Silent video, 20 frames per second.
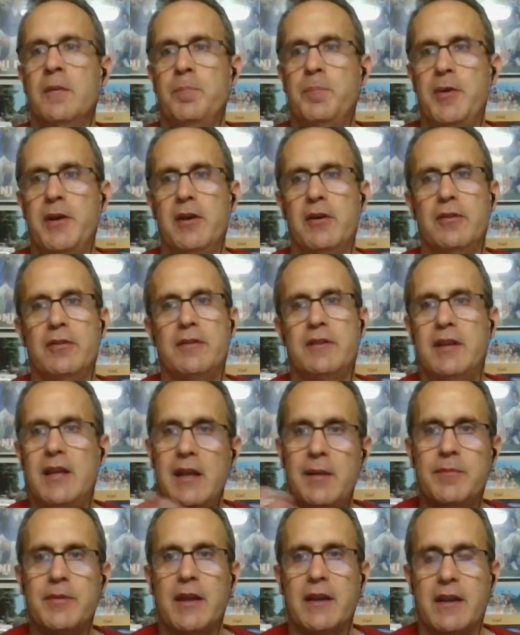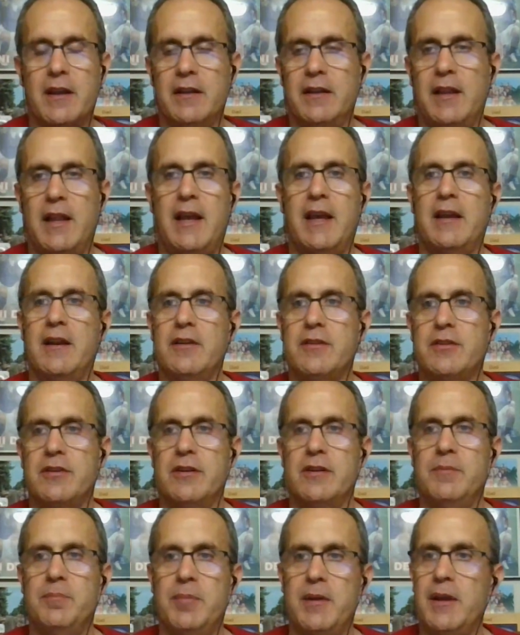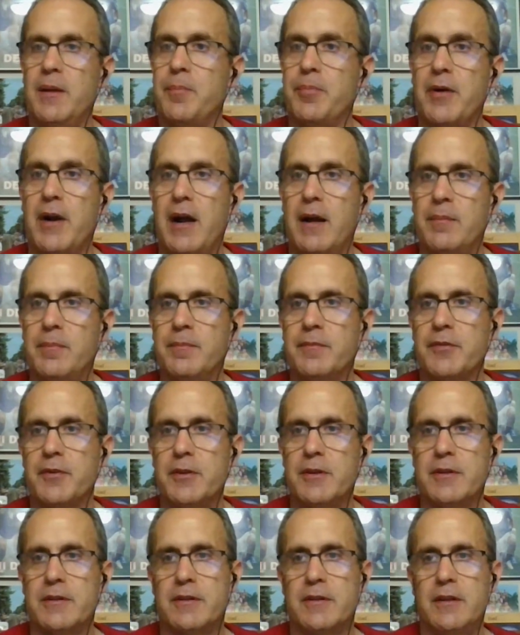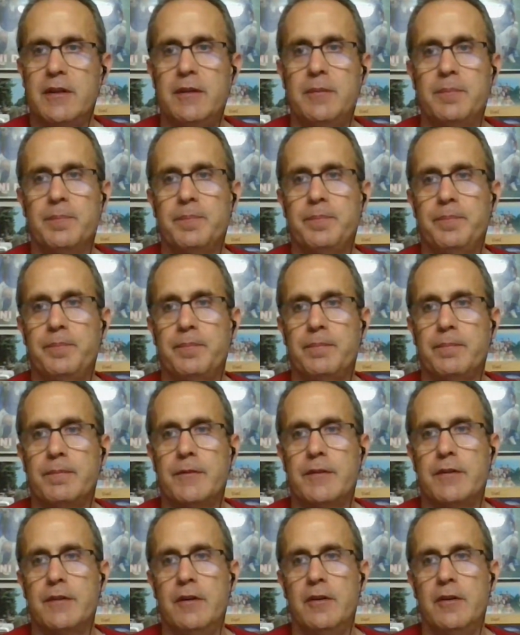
build, teams like Atlanta shouldn't be a problem for this team. So